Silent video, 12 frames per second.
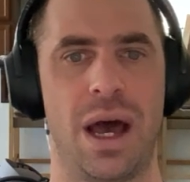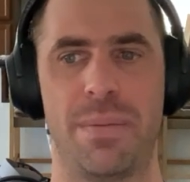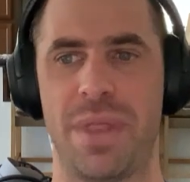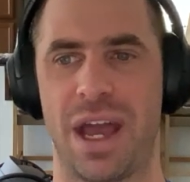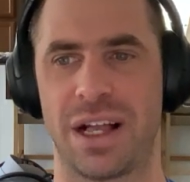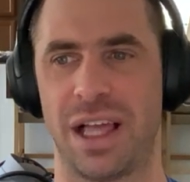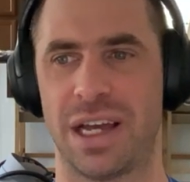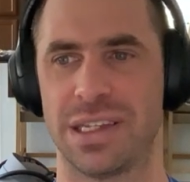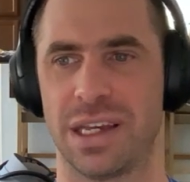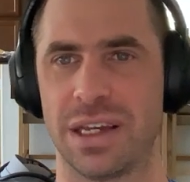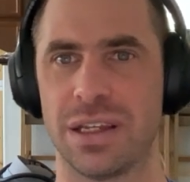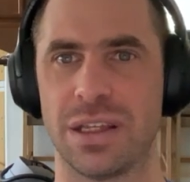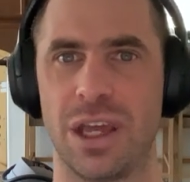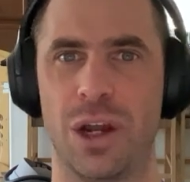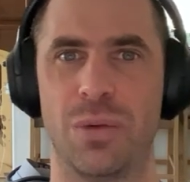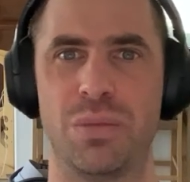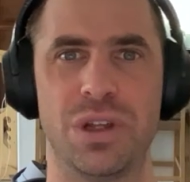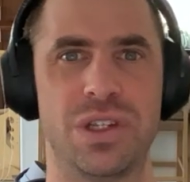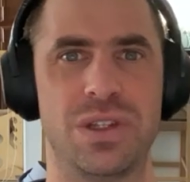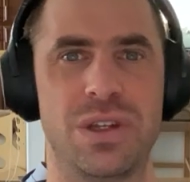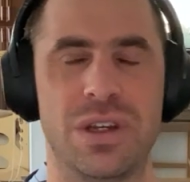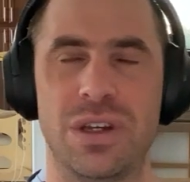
I'm that classic, you know, Blizz,